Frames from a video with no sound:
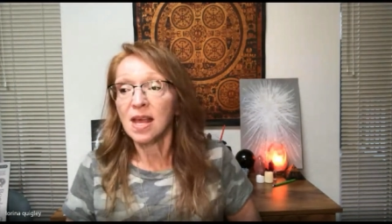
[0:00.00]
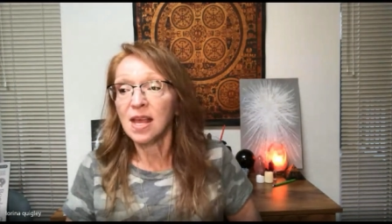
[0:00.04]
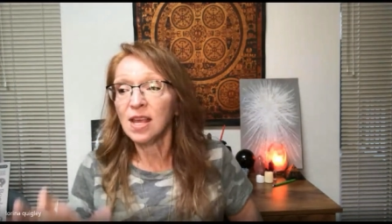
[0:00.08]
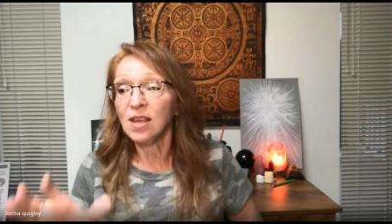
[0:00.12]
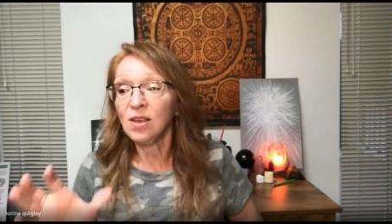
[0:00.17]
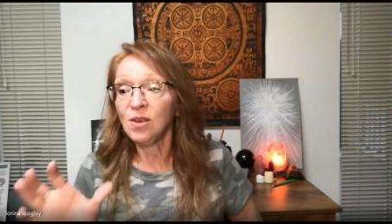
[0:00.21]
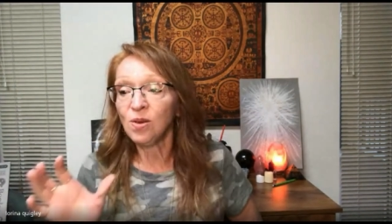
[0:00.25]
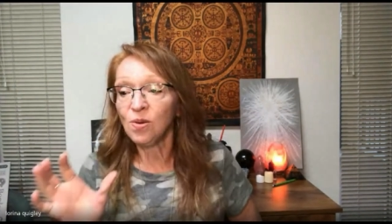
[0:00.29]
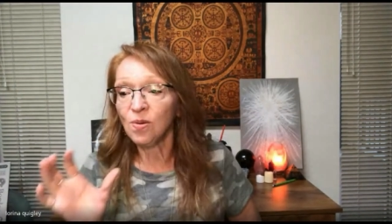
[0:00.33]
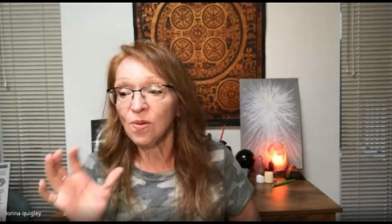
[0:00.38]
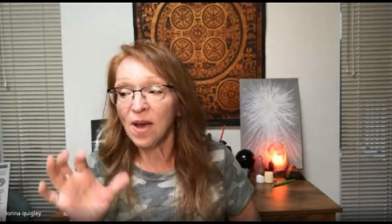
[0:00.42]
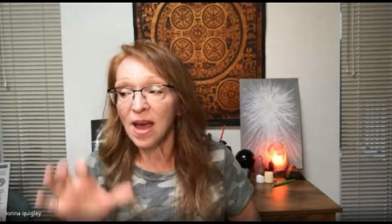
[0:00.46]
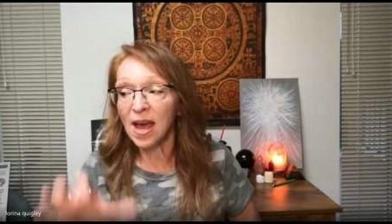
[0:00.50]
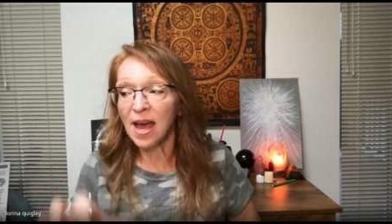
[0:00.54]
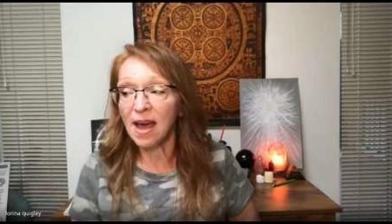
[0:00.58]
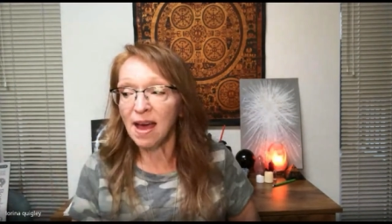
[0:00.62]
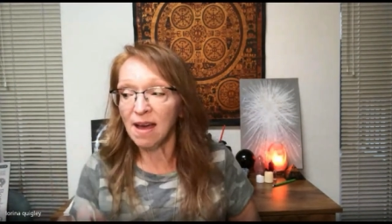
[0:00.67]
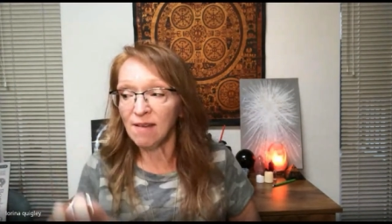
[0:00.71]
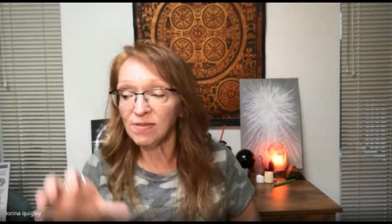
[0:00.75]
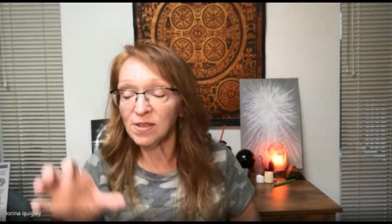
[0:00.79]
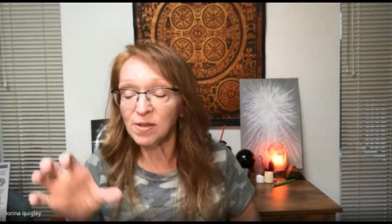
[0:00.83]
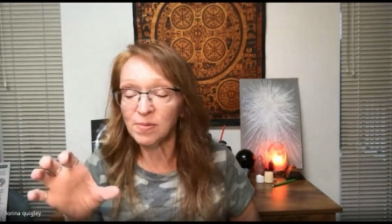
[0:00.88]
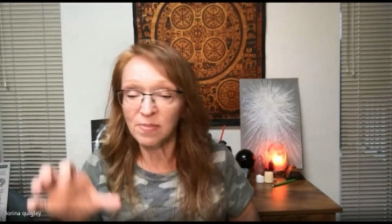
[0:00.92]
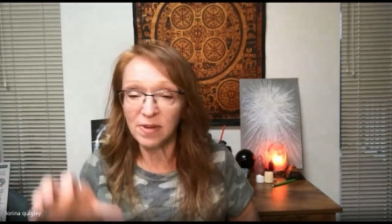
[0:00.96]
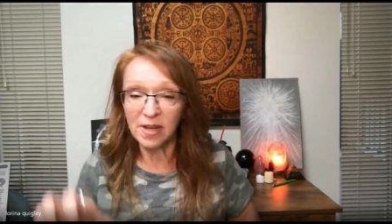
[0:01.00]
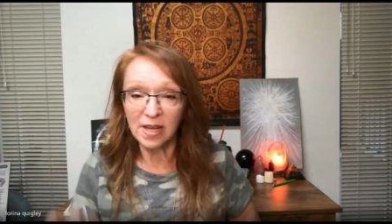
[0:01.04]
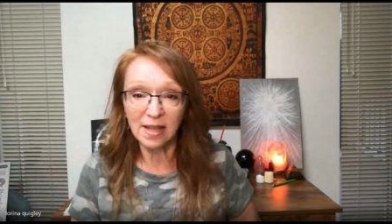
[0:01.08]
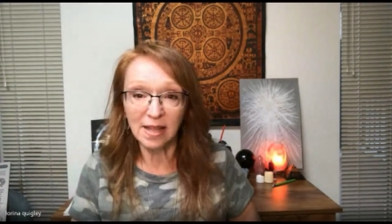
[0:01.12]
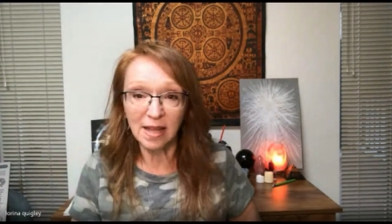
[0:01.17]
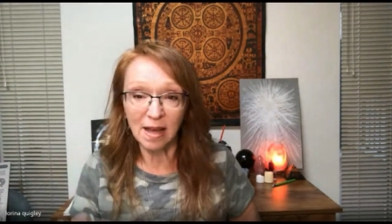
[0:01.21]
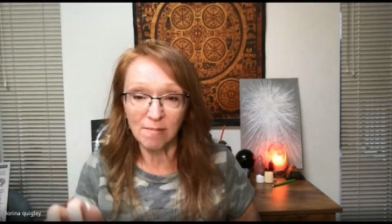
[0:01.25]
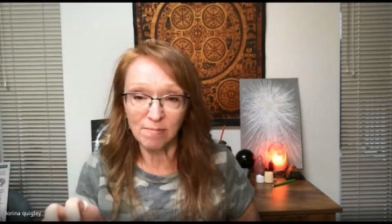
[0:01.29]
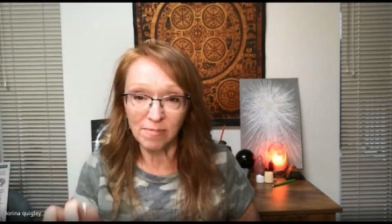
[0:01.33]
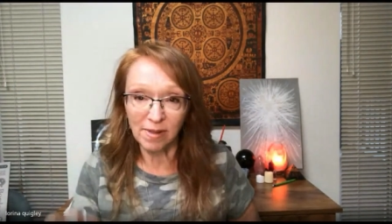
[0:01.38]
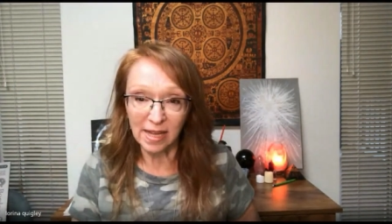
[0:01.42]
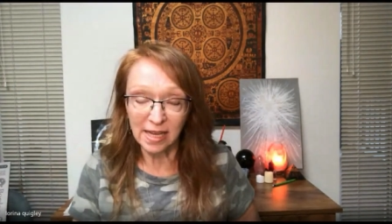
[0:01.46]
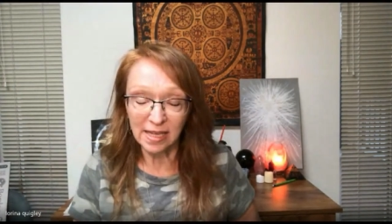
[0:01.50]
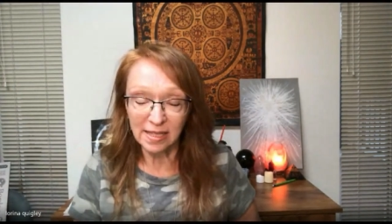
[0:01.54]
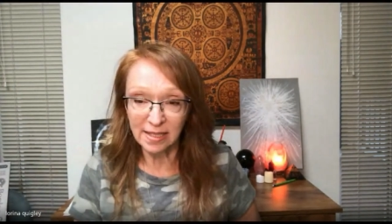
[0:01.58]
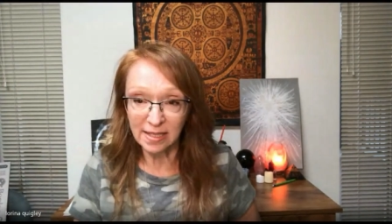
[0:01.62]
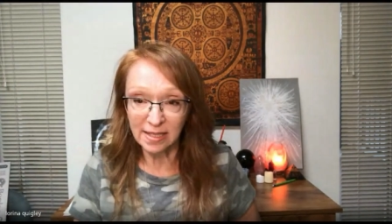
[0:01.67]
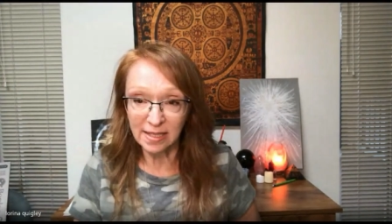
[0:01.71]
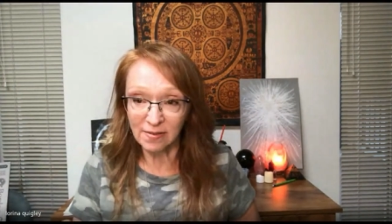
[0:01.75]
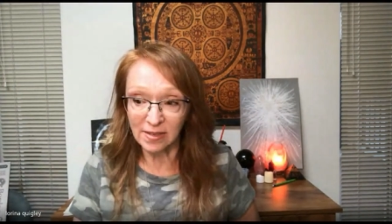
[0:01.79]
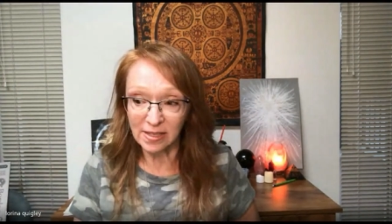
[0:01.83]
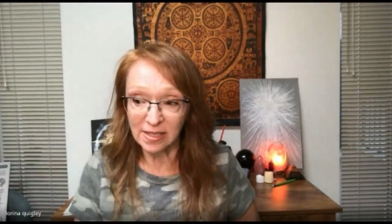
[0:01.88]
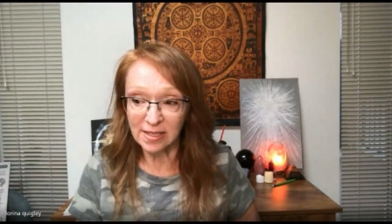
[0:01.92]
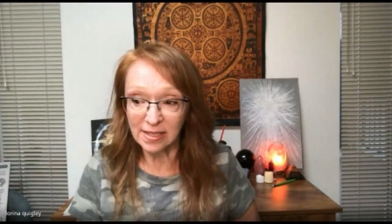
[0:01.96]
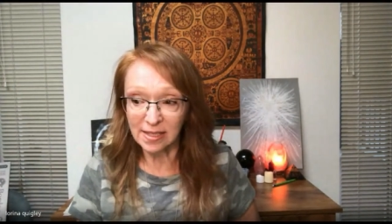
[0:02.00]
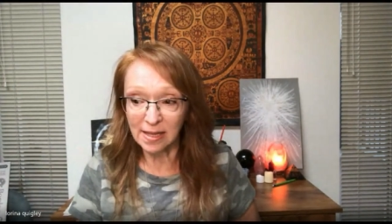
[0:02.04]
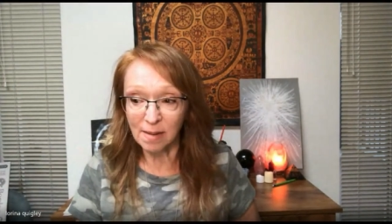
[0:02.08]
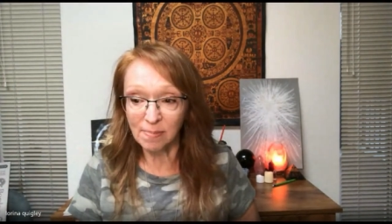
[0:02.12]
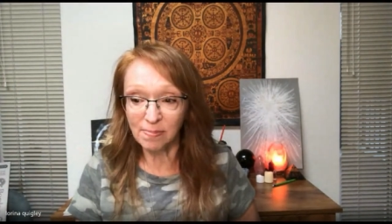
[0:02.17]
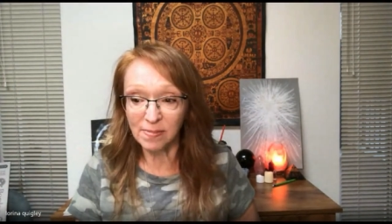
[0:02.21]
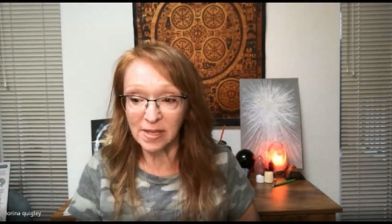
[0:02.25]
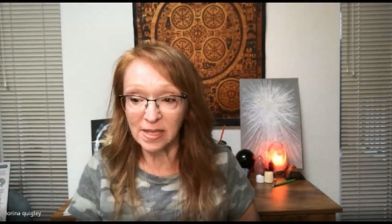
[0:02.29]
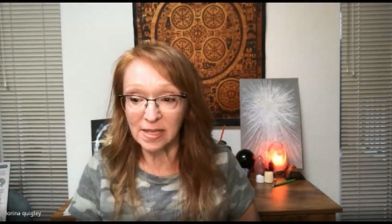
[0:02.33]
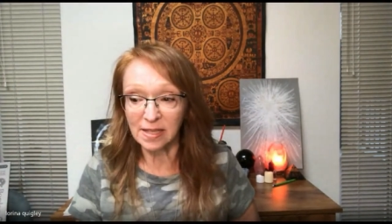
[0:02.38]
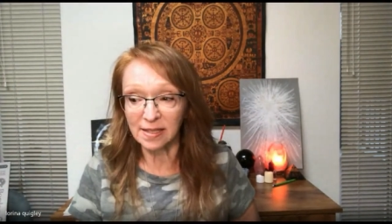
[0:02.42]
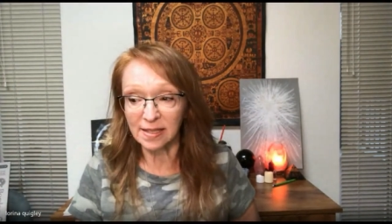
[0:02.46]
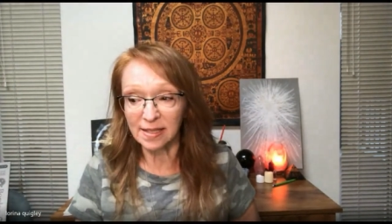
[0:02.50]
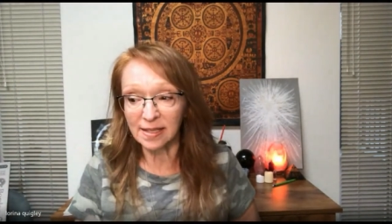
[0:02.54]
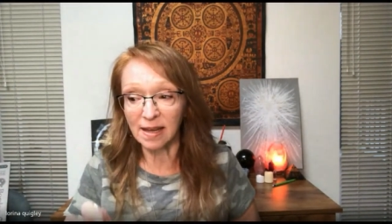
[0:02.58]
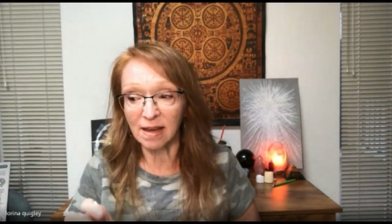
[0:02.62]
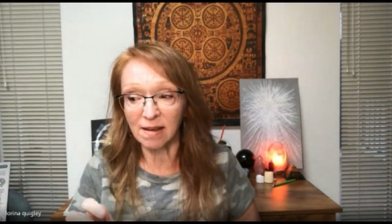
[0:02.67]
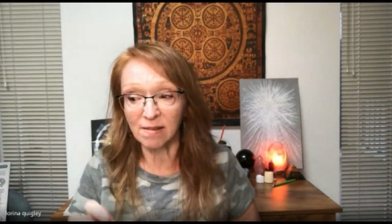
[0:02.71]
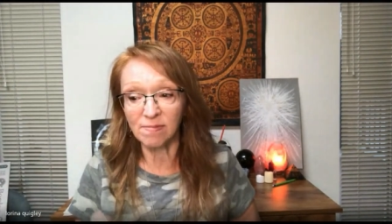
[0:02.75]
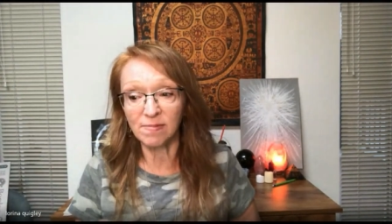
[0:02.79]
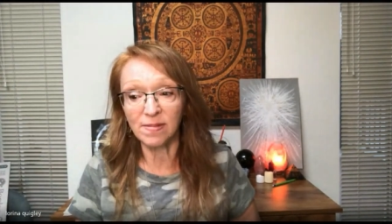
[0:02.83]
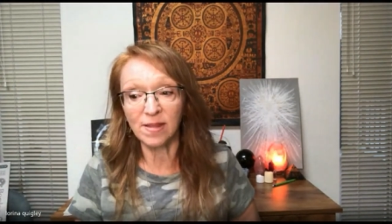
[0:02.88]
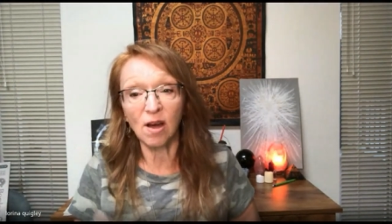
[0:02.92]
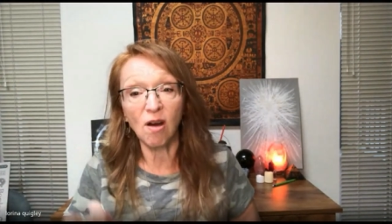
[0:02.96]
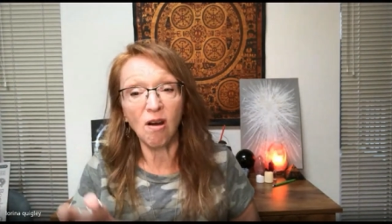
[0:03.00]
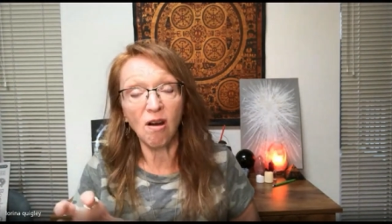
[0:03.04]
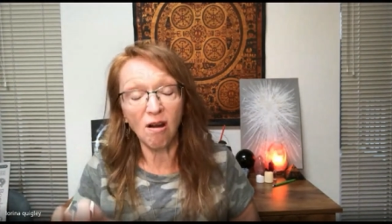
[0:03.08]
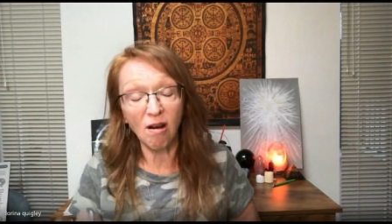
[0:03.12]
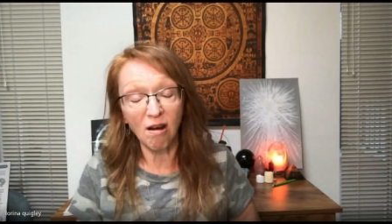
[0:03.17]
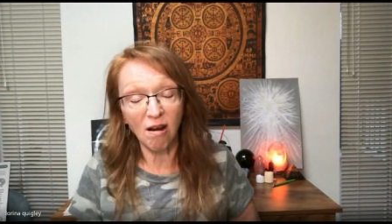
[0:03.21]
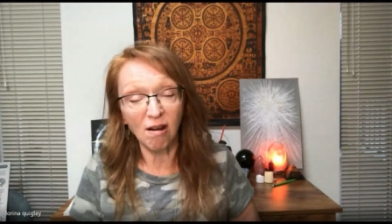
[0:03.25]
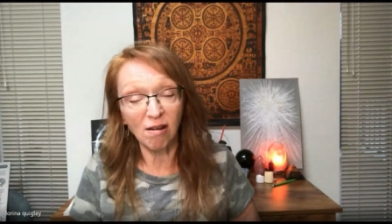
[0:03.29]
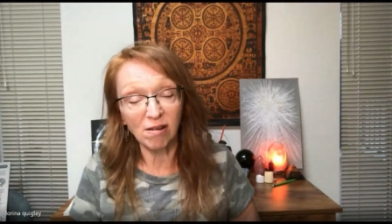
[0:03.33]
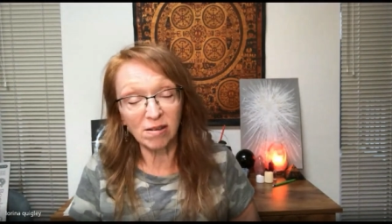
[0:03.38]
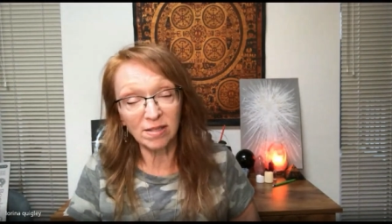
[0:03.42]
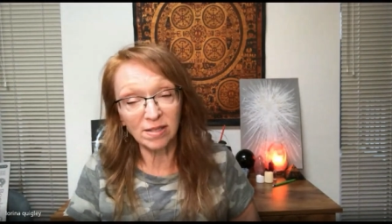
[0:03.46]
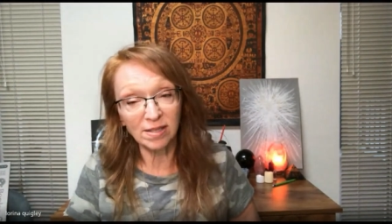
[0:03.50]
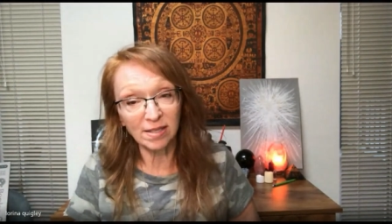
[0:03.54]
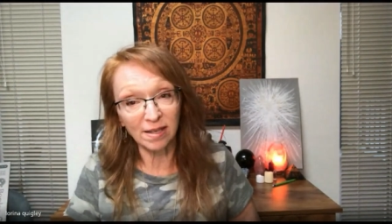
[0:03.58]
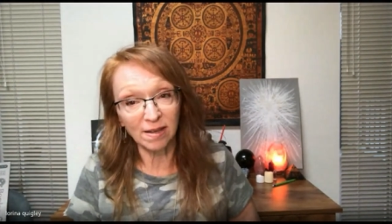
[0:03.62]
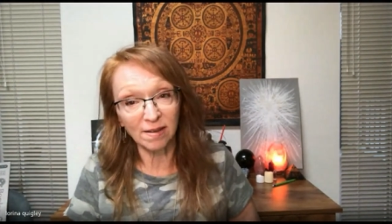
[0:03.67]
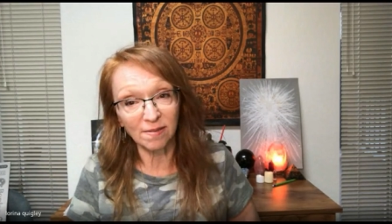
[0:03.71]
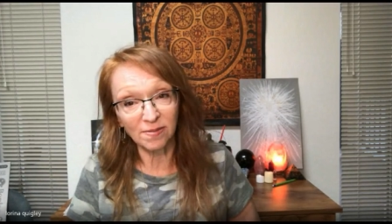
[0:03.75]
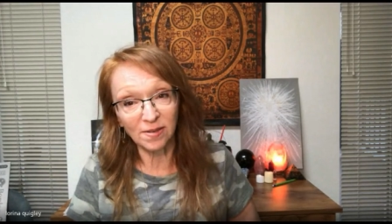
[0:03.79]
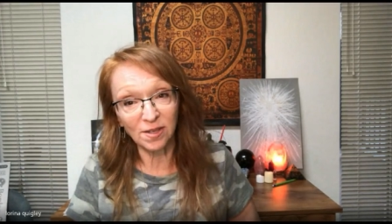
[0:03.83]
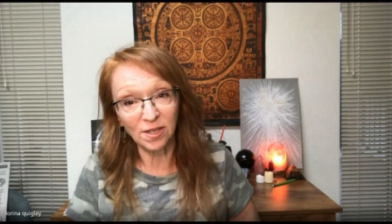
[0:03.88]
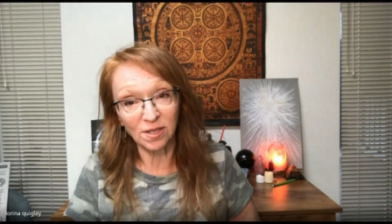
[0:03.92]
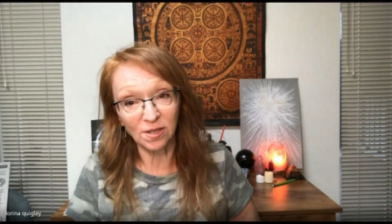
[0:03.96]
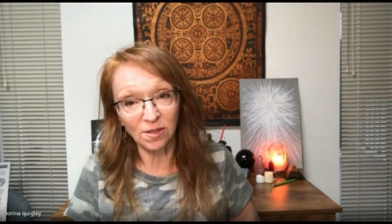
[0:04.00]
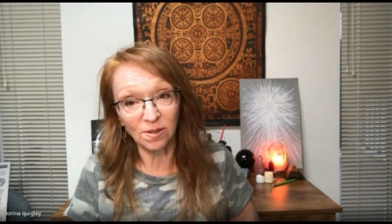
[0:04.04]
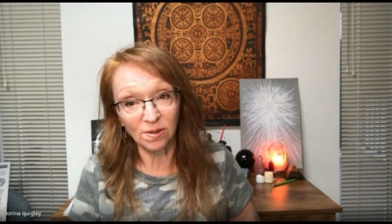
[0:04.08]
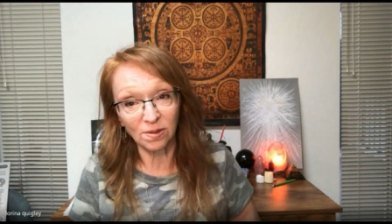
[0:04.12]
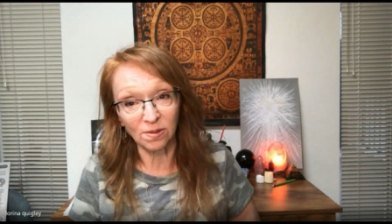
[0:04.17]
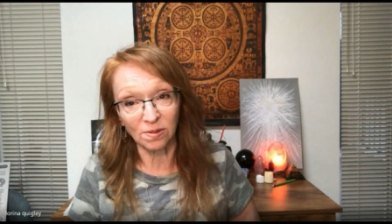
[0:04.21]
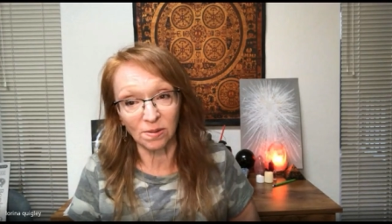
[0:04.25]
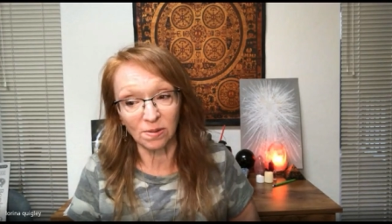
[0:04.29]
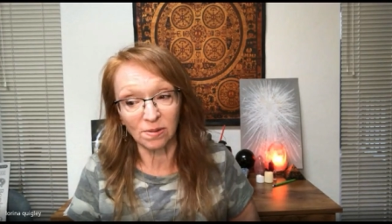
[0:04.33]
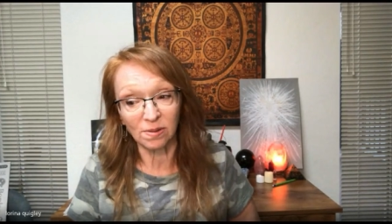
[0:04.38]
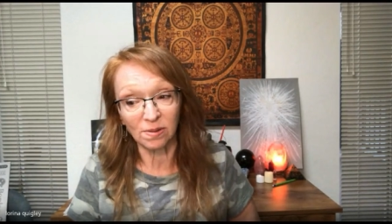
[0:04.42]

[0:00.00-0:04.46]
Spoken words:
You have to be in that place of acceptance of the hard stuff too.